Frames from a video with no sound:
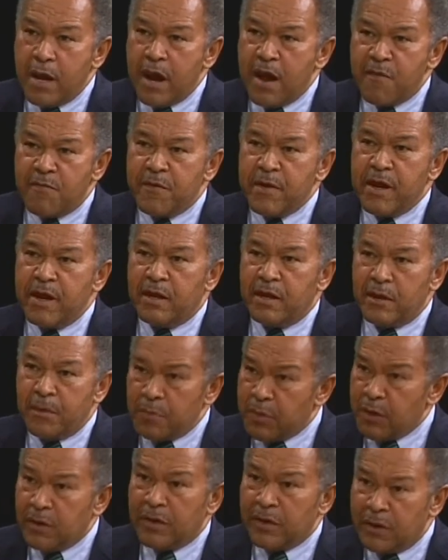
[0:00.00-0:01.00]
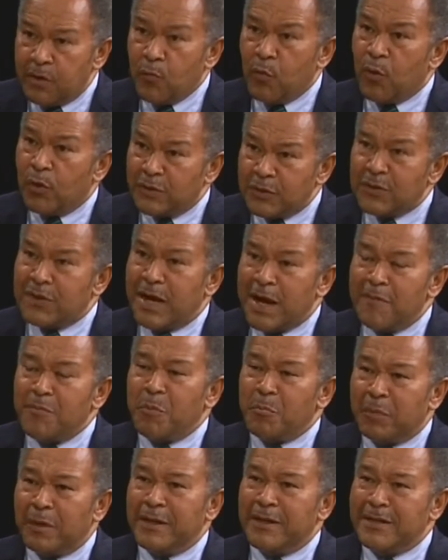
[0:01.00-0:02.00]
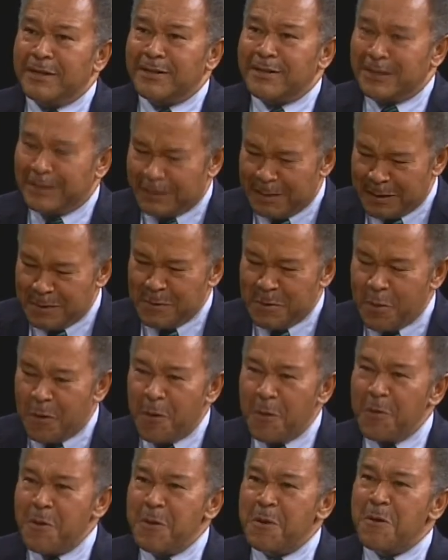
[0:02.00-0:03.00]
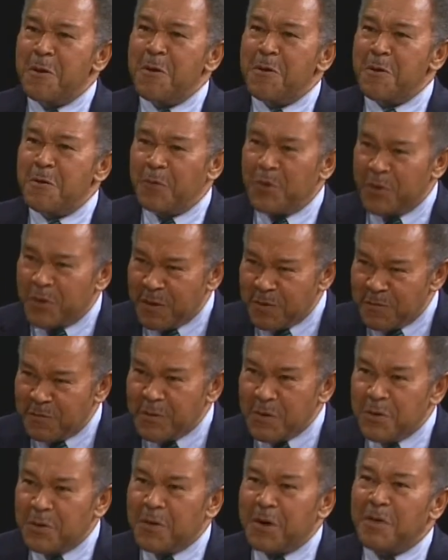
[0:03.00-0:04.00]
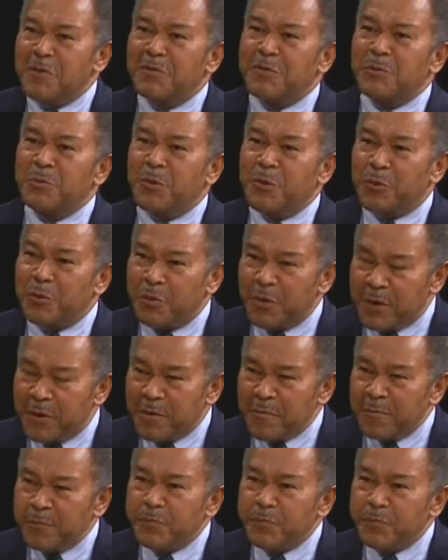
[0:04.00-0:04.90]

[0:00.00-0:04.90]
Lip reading: every community wants to have a place that they can call their own, where they feel comfortable, where